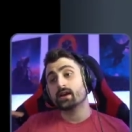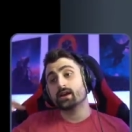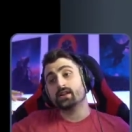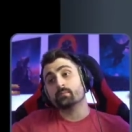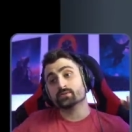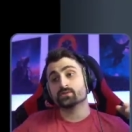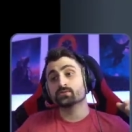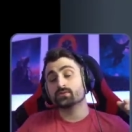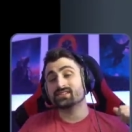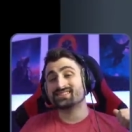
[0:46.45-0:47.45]
And number
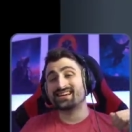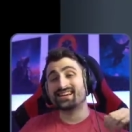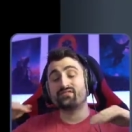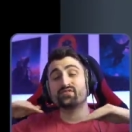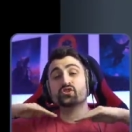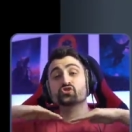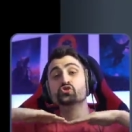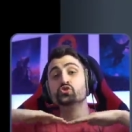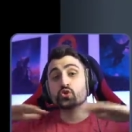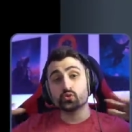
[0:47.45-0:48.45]
two is that if there's
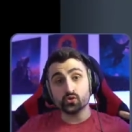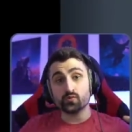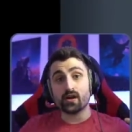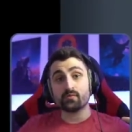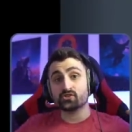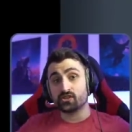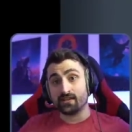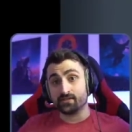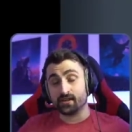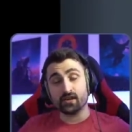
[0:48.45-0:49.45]
no survivor
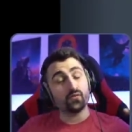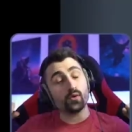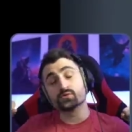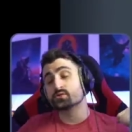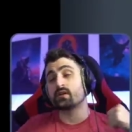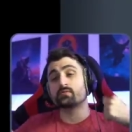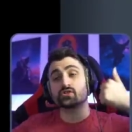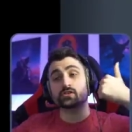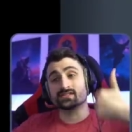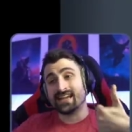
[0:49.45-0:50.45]
standing, if all the survivors
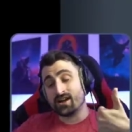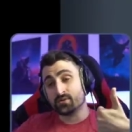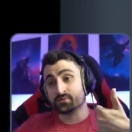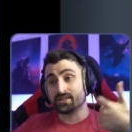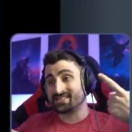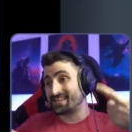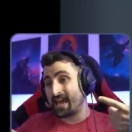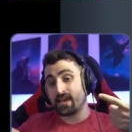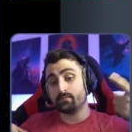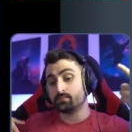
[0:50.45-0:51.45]
are down,
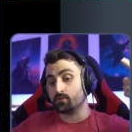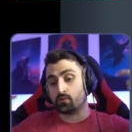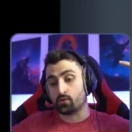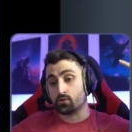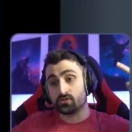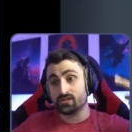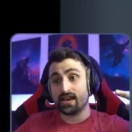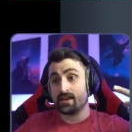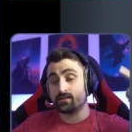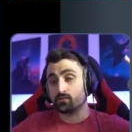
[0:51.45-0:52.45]
escaped, or
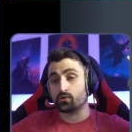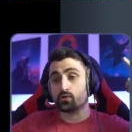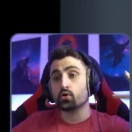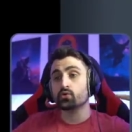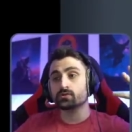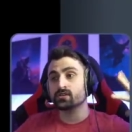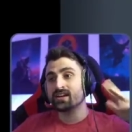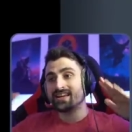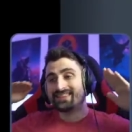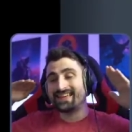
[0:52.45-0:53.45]
dead, or hooked,
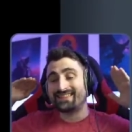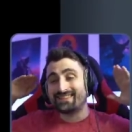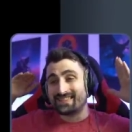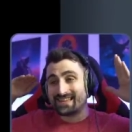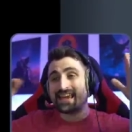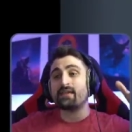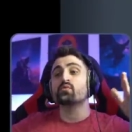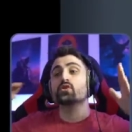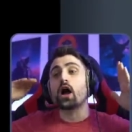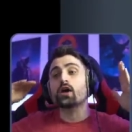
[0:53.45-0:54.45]
then the game
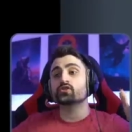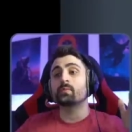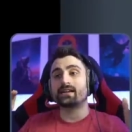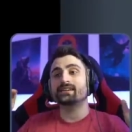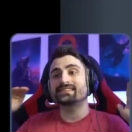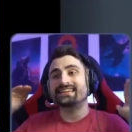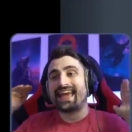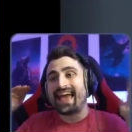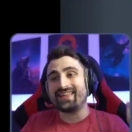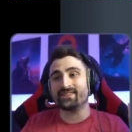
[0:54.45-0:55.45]
will
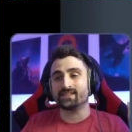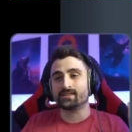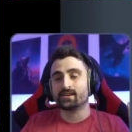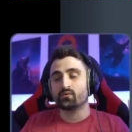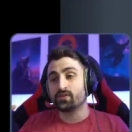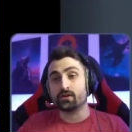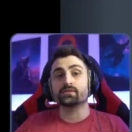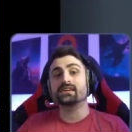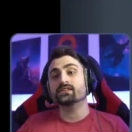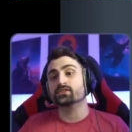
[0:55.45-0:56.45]
automatically end without
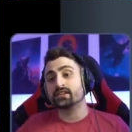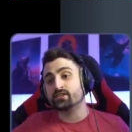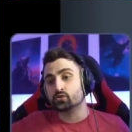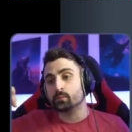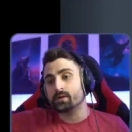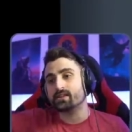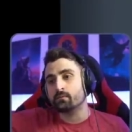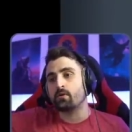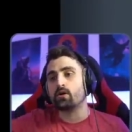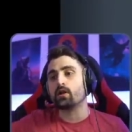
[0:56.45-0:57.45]
the killer needing to pick
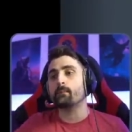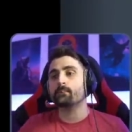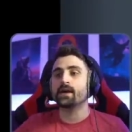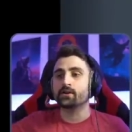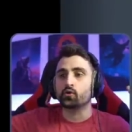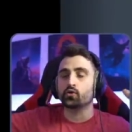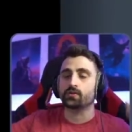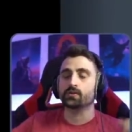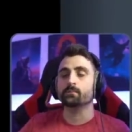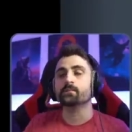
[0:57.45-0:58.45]
them all up and hook
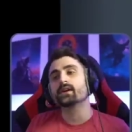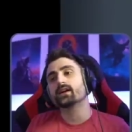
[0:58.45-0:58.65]
them